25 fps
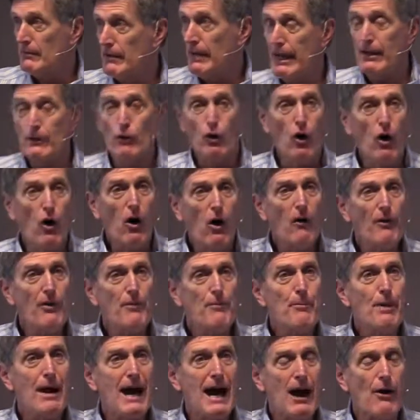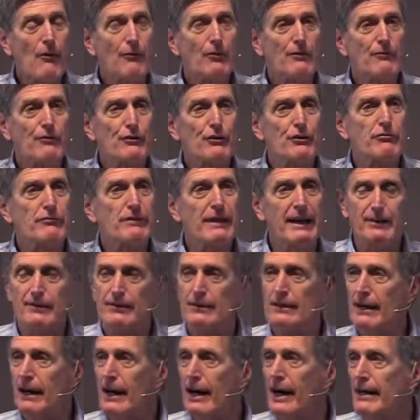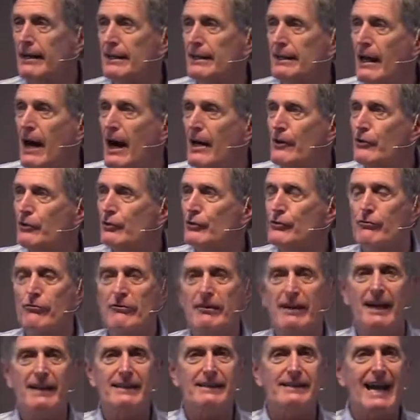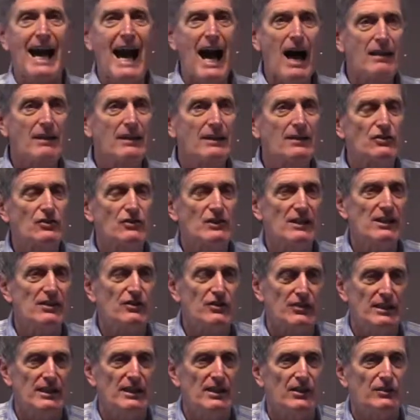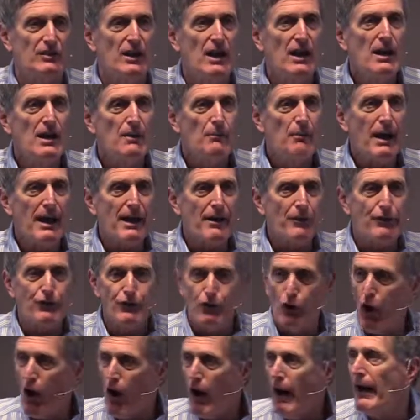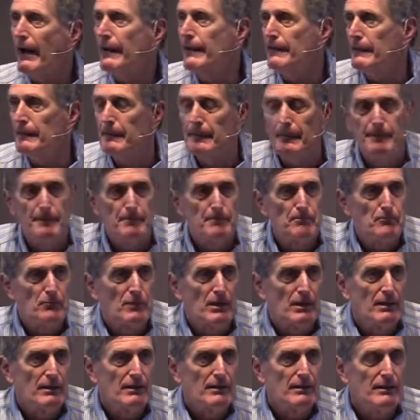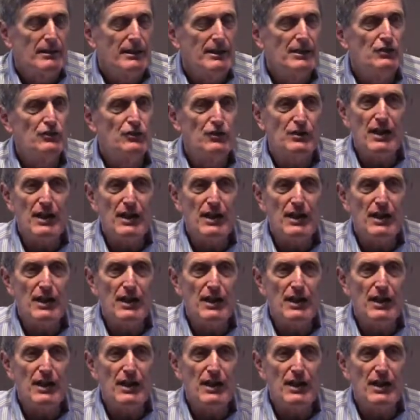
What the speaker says: And all the power of the Creator God, a God who could create galaxies and is by a thought, is